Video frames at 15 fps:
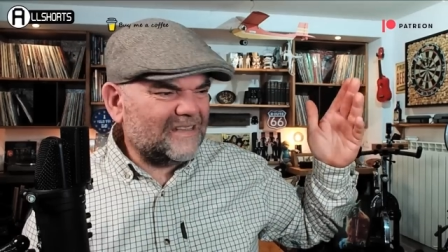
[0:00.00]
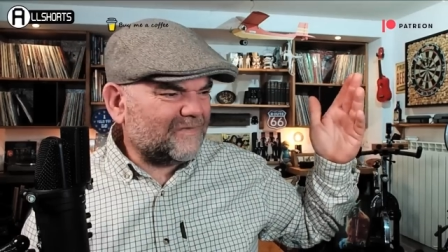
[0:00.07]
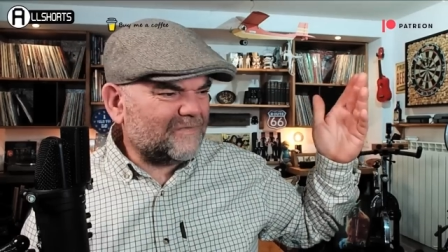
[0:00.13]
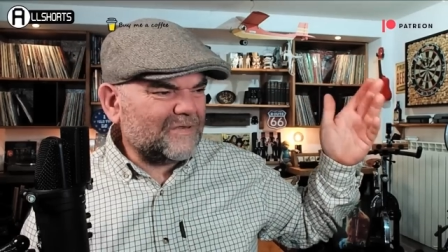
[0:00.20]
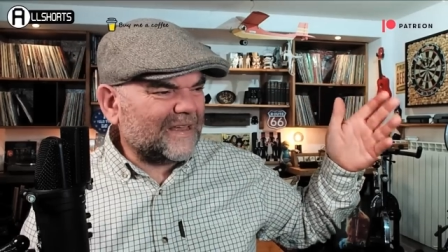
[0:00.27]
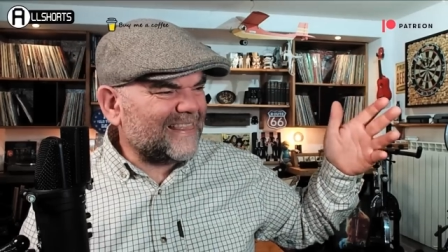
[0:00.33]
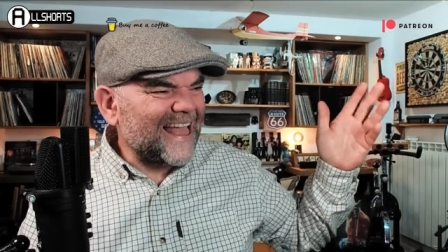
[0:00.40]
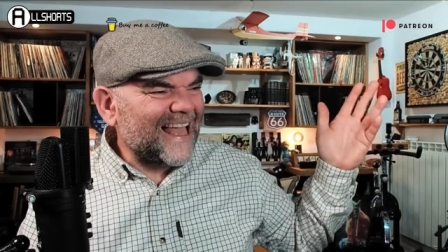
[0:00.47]

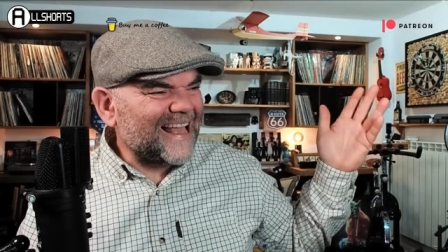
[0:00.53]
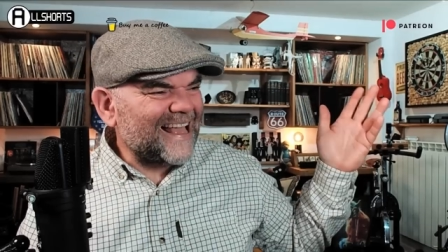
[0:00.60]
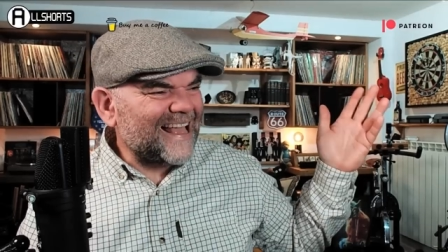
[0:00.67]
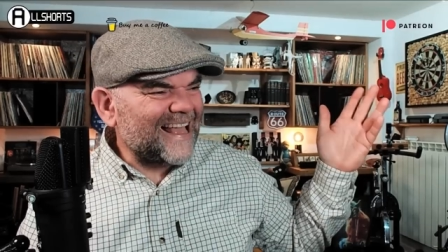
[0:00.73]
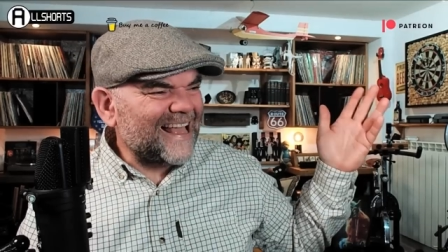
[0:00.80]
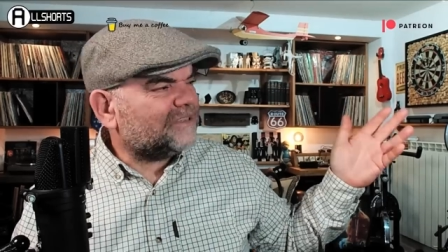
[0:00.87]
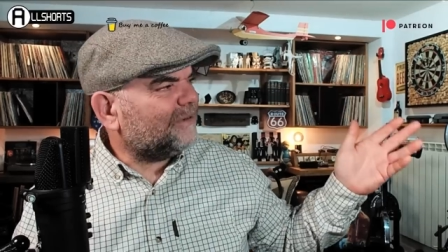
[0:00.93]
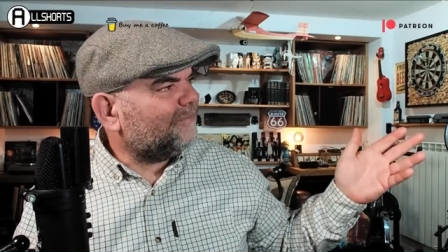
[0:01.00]
Something like
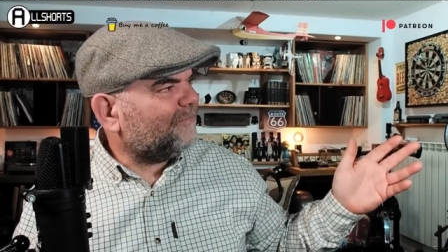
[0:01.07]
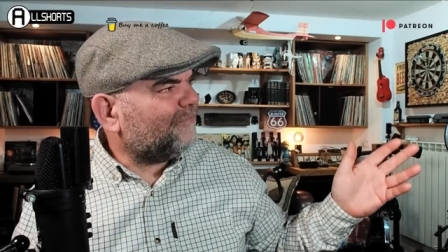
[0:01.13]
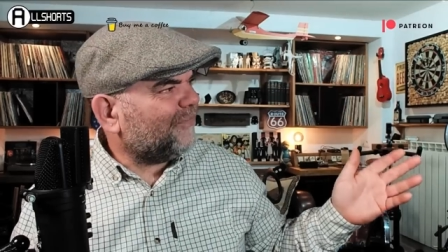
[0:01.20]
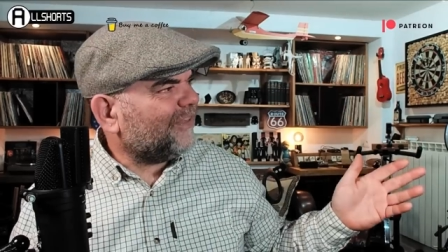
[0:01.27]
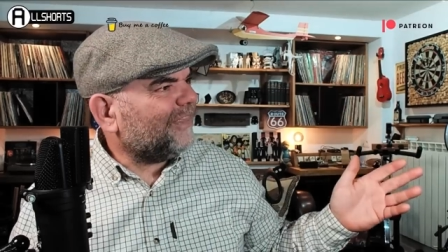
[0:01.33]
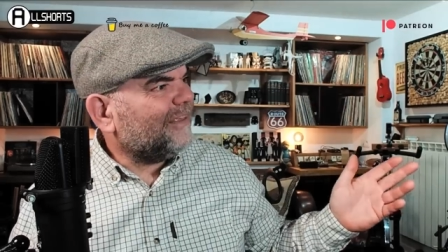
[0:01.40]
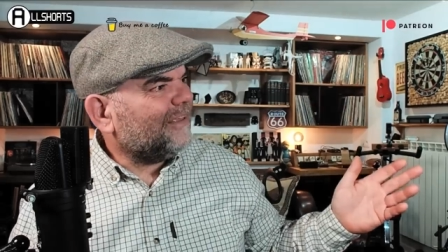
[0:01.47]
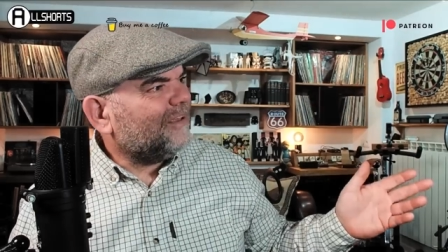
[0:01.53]
Lettuce or something.
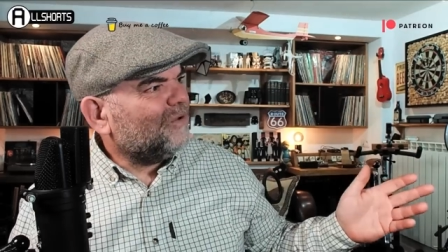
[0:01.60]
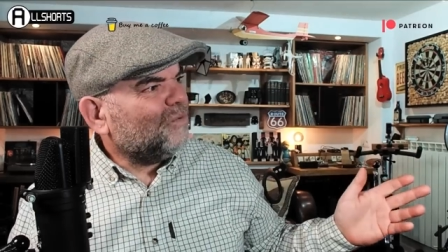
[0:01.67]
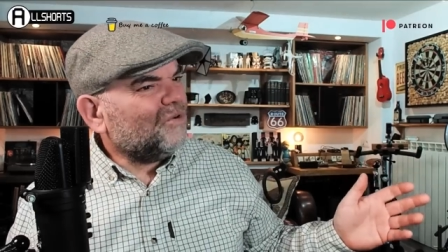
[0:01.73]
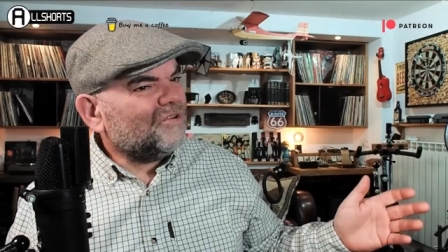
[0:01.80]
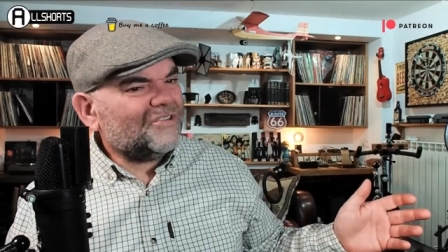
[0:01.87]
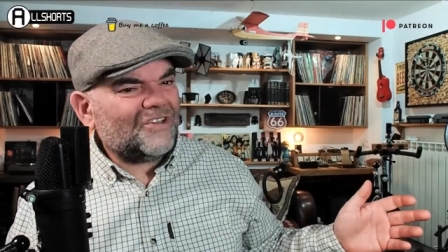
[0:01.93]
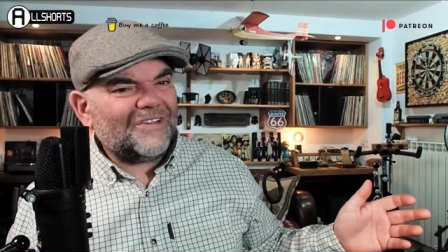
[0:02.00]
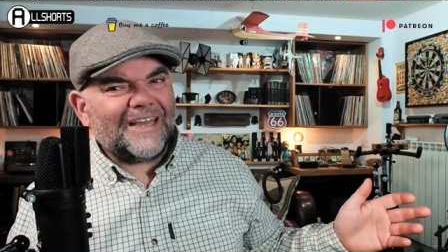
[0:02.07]

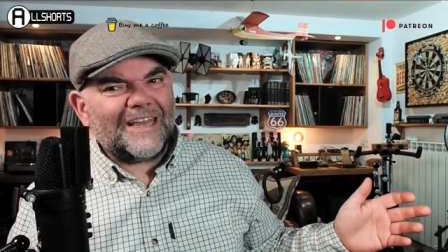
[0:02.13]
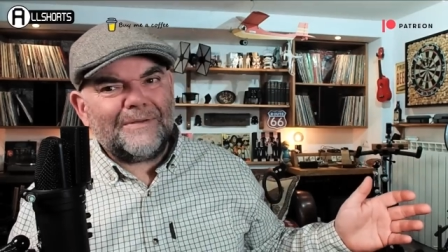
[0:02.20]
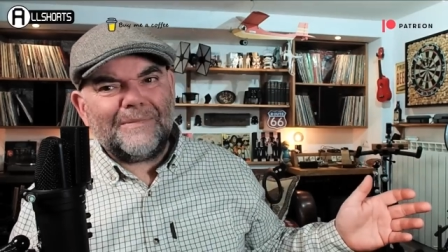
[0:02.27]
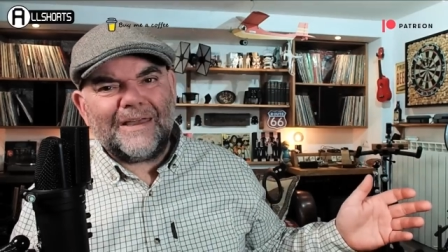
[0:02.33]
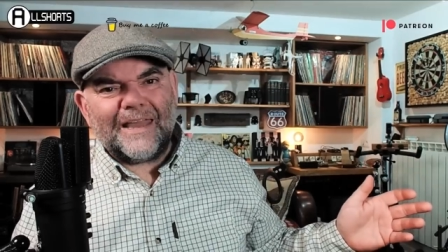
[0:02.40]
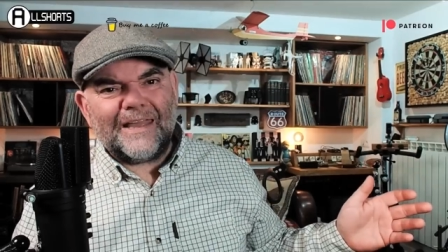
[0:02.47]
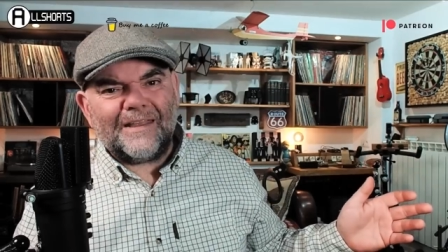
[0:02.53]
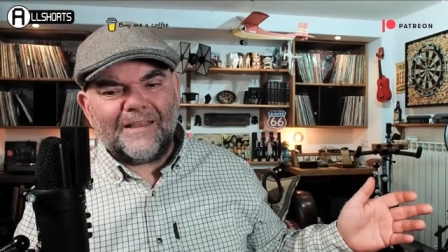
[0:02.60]
What was her name
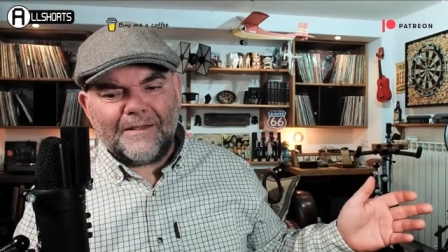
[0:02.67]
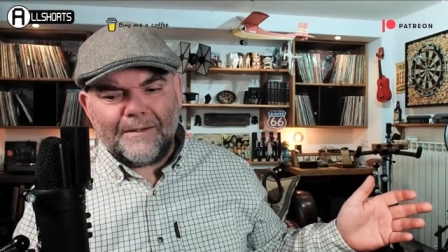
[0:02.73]
again?